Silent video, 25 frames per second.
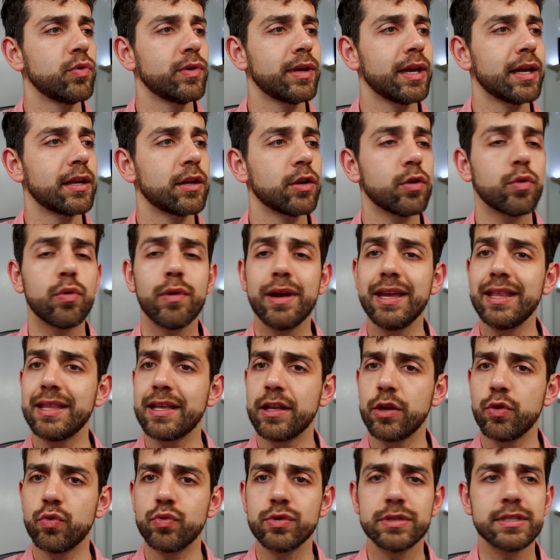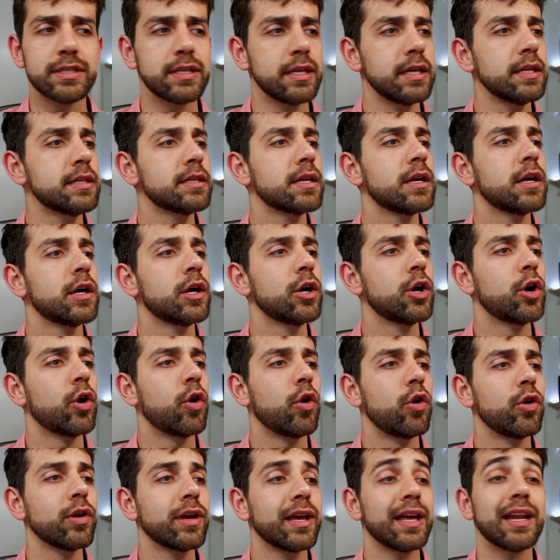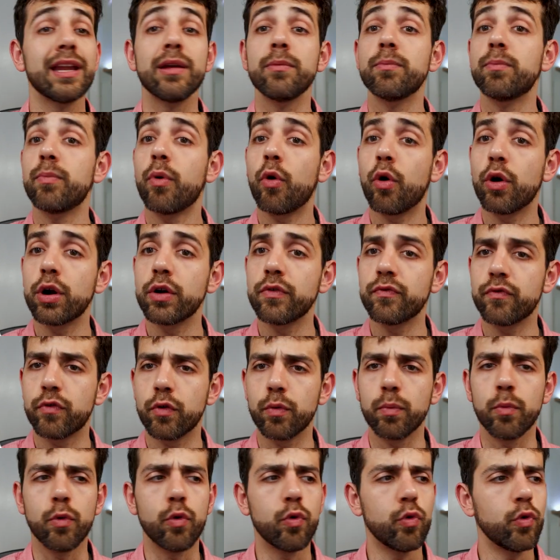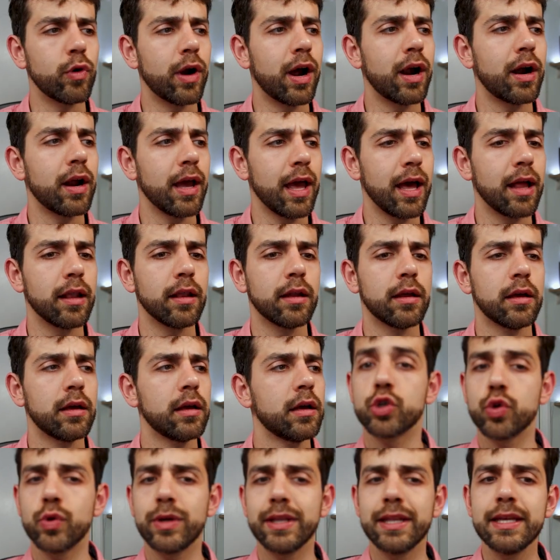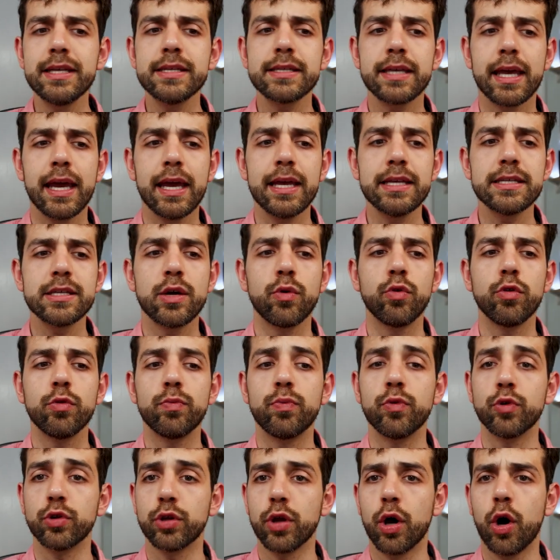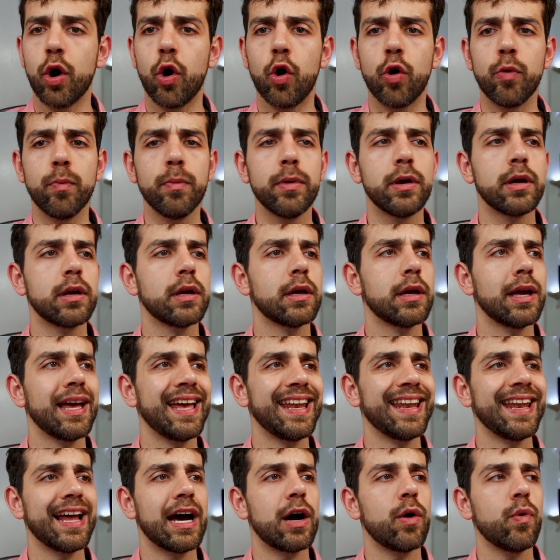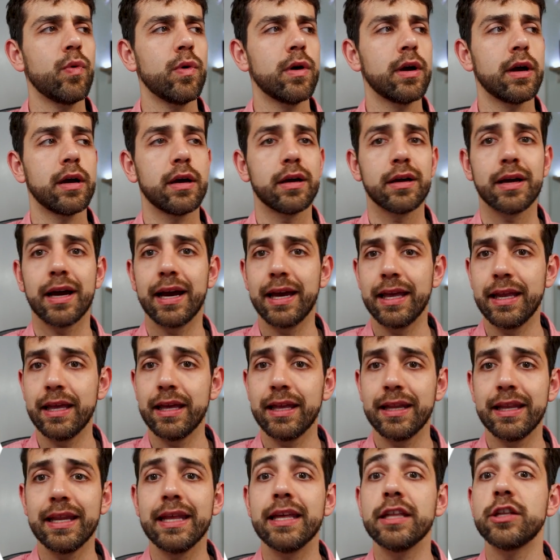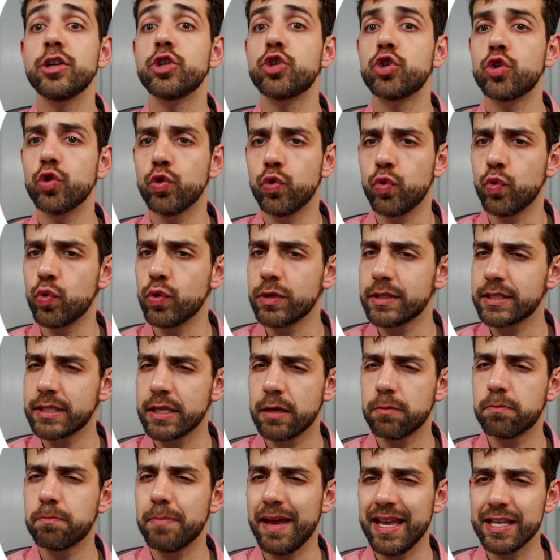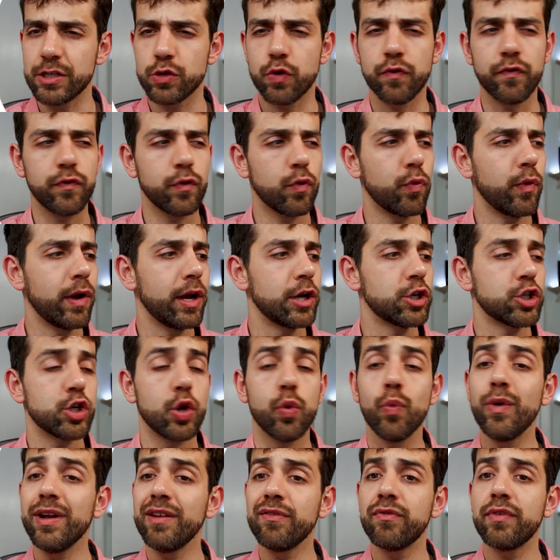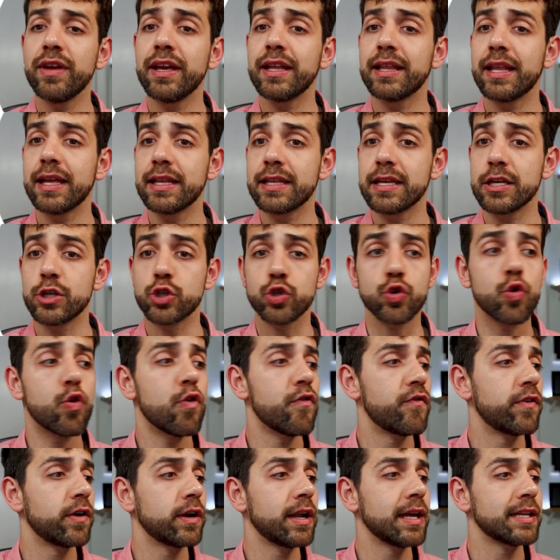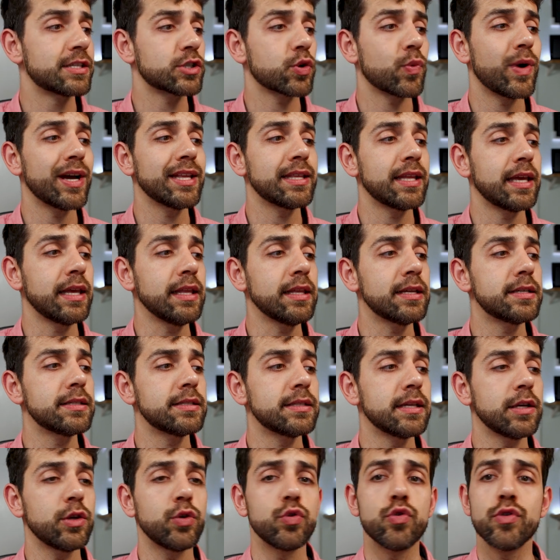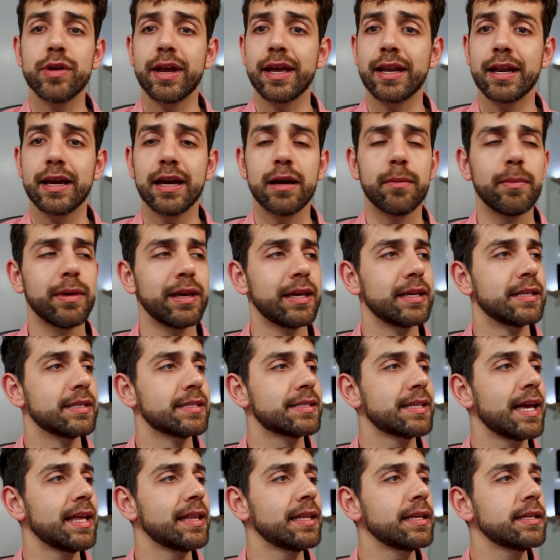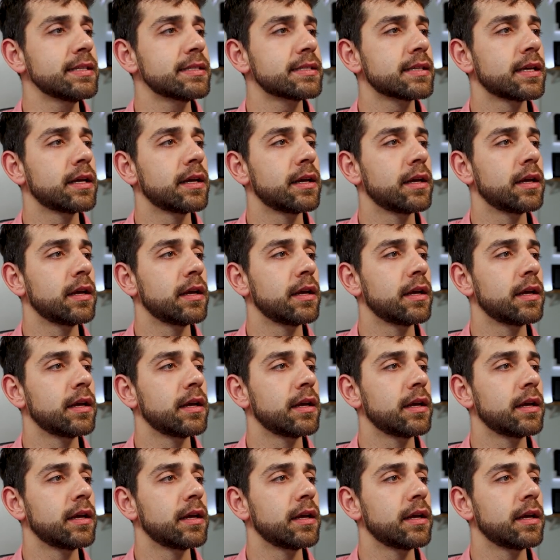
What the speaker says: you can create a new receipt, or you can import from URL. So in this case I will put home, and now I need to do some base configuration. One thing that I discovered that's quite interesting, you can come here in settings,